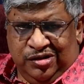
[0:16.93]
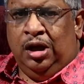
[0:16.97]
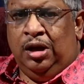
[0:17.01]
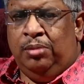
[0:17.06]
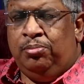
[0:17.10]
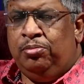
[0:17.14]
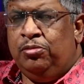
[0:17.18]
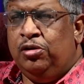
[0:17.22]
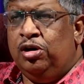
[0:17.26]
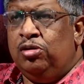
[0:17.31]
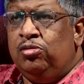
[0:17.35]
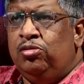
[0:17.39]
I
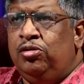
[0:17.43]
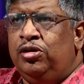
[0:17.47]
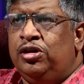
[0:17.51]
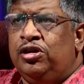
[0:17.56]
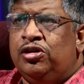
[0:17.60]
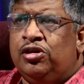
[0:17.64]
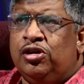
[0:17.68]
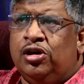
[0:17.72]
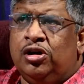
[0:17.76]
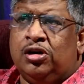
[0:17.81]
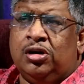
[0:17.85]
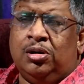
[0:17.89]
am not going to
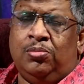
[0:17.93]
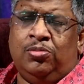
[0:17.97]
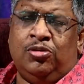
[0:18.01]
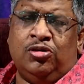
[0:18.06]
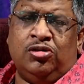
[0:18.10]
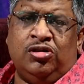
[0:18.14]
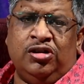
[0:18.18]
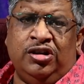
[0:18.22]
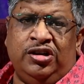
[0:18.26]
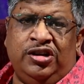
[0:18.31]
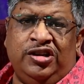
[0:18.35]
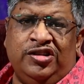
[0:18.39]
talk
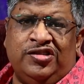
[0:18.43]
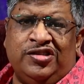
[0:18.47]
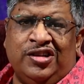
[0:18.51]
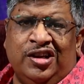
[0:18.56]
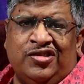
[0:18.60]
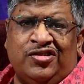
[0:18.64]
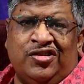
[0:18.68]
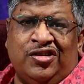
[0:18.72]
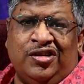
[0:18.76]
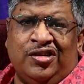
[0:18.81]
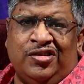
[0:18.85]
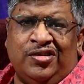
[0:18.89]
about the
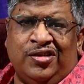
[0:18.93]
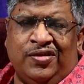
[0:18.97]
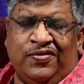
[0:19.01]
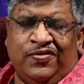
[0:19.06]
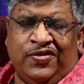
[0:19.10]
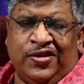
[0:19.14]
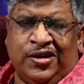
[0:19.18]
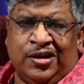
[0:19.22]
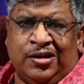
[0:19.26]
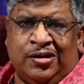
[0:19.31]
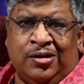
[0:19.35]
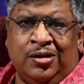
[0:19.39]
disastrous
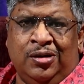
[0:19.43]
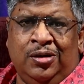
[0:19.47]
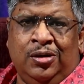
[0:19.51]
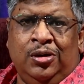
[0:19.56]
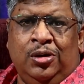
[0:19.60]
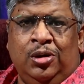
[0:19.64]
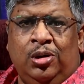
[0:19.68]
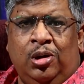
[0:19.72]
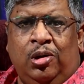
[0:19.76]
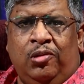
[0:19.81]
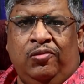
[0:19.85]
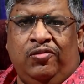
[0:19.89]
effect
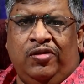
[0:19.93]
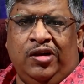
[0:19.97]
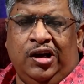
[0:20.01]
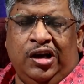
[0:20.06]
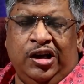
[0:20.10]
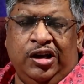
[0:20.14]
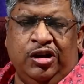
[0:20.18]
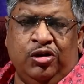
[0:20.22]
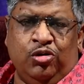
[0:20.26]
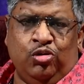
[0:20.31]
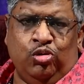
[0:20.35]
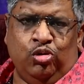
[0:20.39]
of
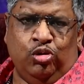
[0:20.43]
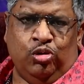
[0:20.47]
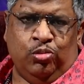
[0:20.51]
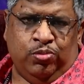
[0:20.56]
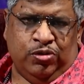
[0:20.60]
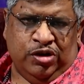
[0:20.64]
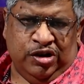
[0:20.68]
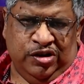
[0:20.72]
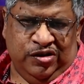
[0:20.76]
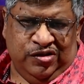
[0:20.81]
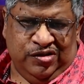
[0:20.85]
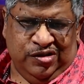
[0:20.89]
high crude
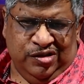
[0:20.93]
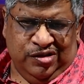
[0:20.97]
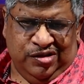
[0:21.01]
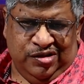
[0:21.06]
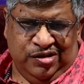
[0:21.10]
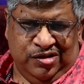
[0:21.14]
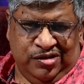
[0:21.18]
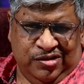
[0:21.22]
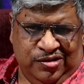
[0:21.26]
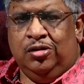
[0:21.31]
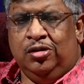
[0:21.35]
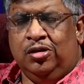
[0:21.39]

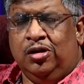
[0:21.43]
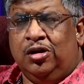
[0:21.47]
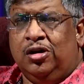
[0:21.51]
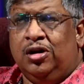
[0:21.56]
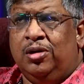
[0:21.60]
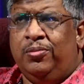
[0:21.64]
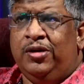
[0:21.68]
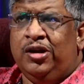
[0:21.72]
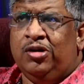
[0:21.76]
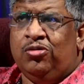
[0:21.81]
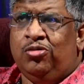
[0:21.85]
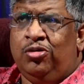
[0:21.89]
prices. Nor
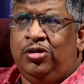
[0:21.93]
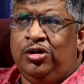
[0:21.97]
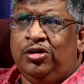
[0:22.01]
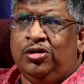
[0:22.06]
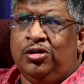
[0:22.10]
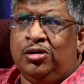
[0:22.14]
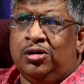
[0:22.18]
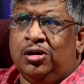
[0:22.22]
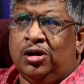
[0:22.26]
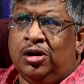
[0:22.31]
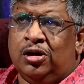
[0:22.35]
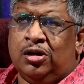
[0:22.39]
am I going
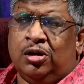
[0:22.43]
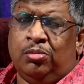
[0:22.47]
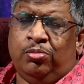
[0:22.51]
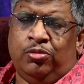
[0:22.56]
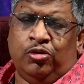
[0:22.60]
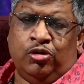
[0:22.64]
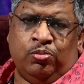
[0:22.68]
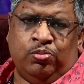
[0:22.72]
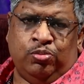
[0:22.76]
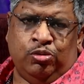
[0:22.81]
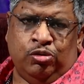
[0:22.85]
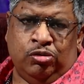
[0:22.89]
to talk
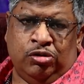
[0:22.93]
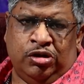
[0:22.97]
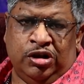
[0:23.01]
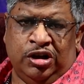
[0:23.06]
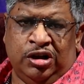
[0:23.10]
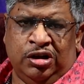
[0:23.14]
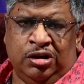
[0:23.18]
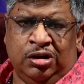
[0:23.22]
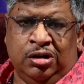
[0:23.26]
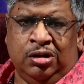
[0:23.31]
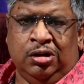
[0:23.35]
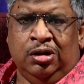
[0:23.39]
about
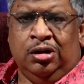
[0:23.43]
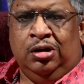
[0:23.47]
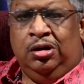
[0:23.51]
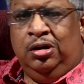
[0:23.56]
Putin